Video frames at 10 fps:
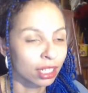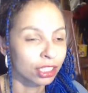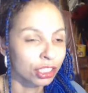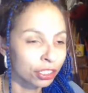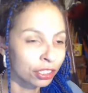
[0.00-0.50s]

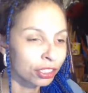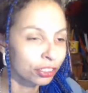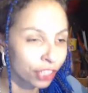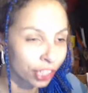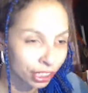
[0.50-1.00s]
Due to its
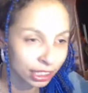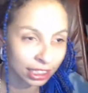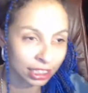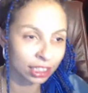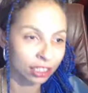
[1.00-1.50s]

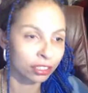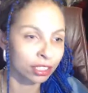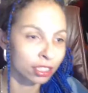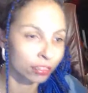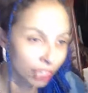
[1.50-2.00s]
rarity,
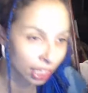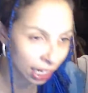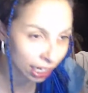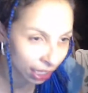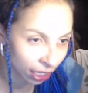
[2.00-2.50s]
users of
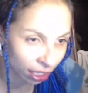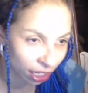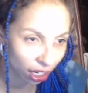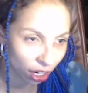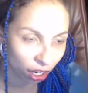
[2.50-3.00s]
NI can
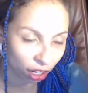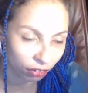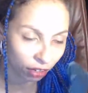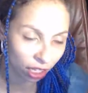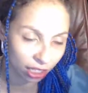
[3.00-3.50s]

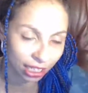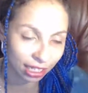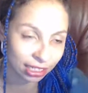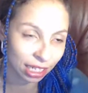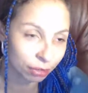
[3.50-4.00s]

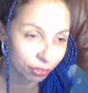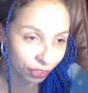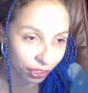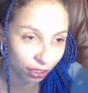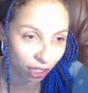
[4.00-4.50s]
at times
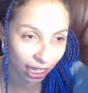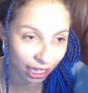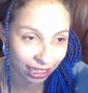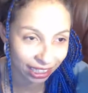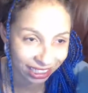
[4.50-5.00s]
feel
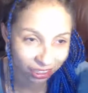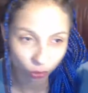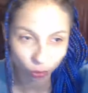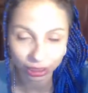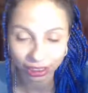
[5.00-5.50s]
alien
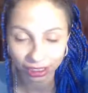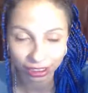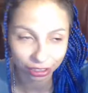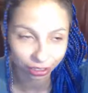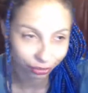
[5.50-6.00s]
or
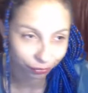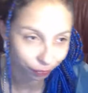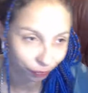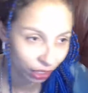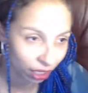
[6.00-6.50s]
misunderstood.
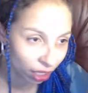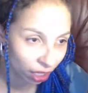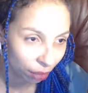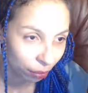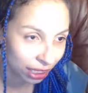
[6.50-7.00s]

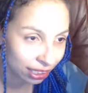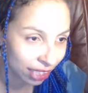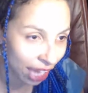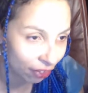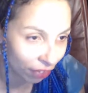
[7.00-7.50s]
Places
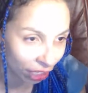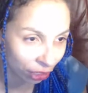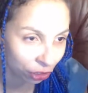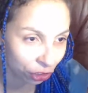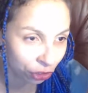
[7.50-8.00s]
high value
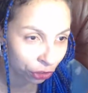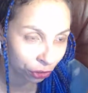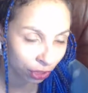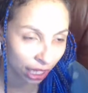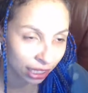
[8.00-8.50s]
on
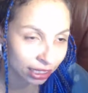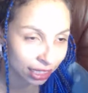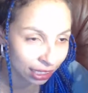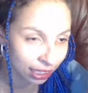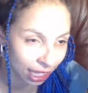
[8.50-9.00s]
truth,
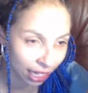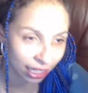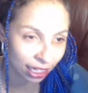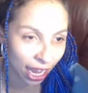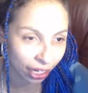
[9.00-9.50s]
understands that
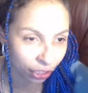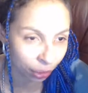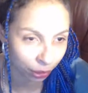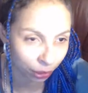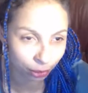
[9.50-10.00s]

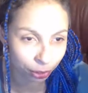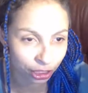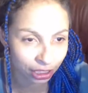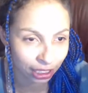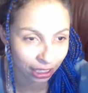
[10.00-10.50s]
inaccurate
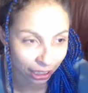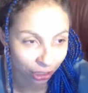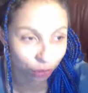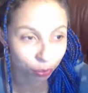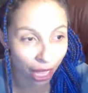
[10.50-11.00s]
perceptions can lead
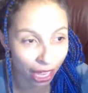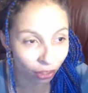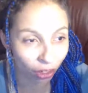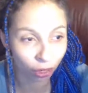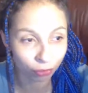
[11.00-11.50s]
to bad or
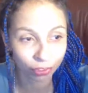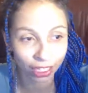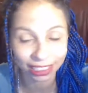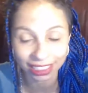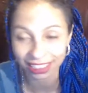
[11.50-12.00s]
harmful
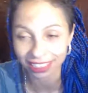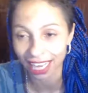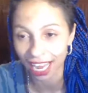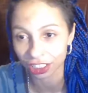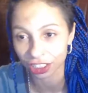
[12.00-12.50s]
ideas and
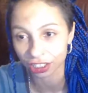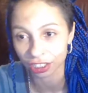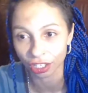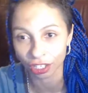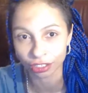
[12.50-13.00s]
actions.
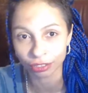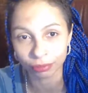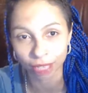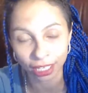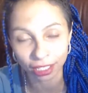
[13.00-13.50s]
So
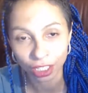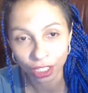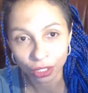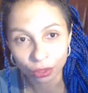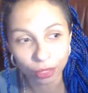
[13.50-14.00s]
like
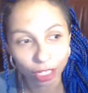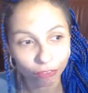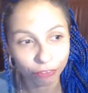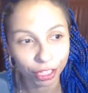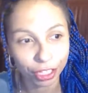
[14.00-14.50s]
we
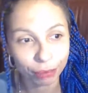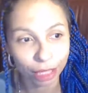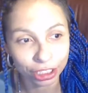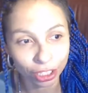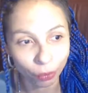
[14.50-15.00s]
are very
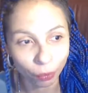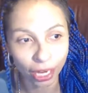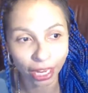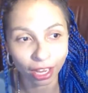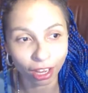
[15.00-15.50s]
much
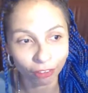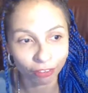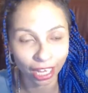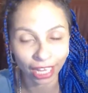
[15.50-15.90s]
aware of